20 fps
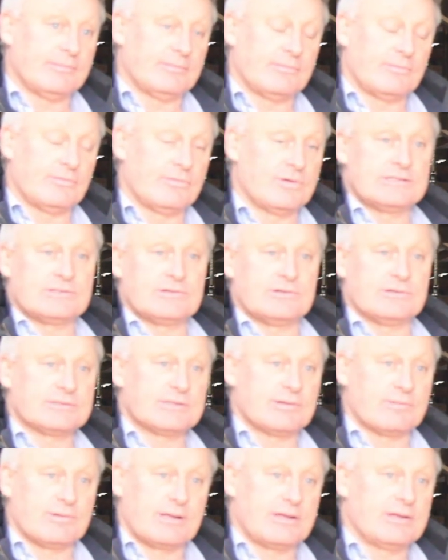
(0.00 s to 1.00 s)
resource
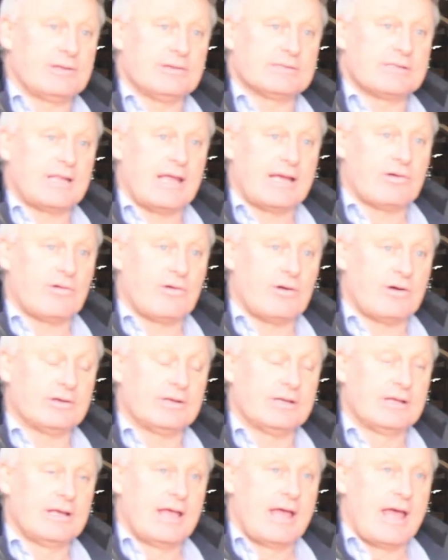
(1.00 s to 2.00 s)
that we can use later on,
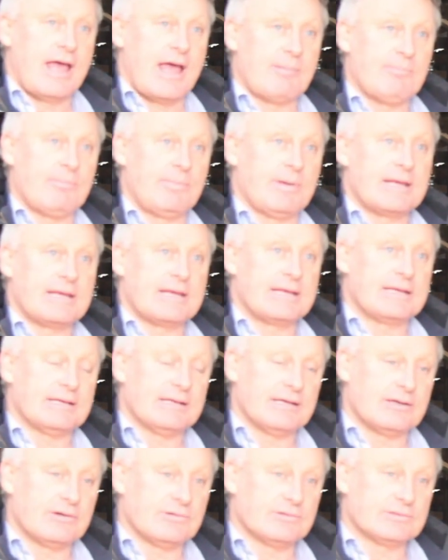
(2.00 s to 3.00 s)
and B,
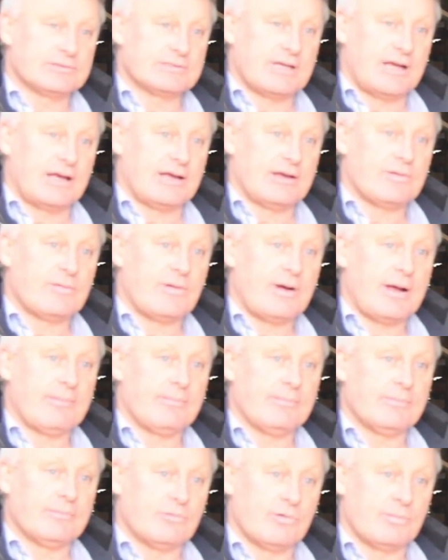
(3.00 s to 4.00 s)
it also
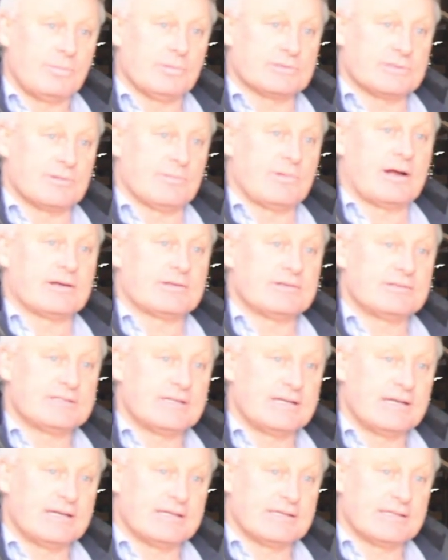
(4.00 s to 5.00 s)
will put some
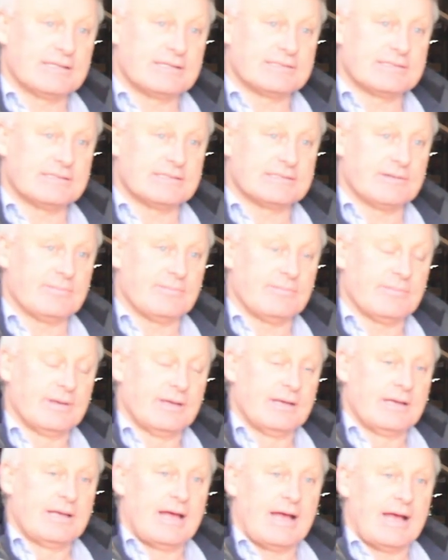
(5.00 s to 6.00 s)
nitrogen into the system.
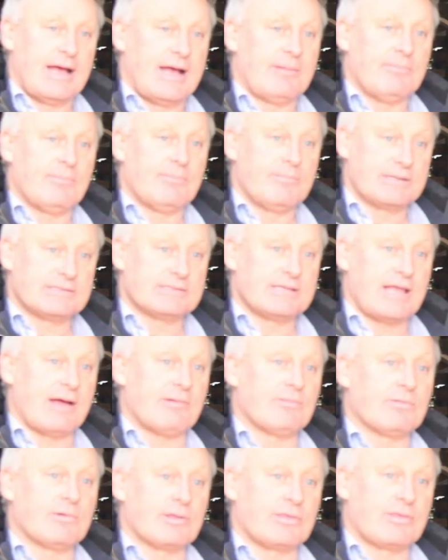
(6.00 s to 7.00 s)
Mix
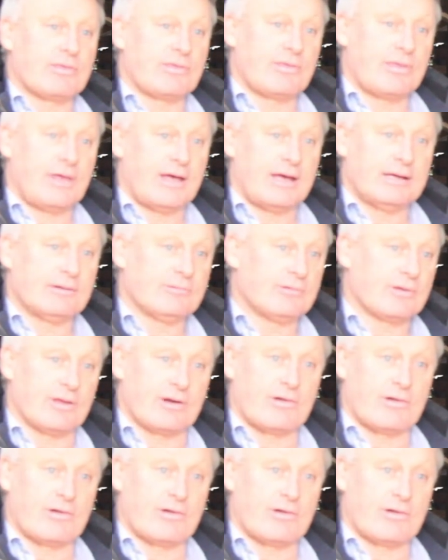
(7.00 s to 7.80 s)
that with a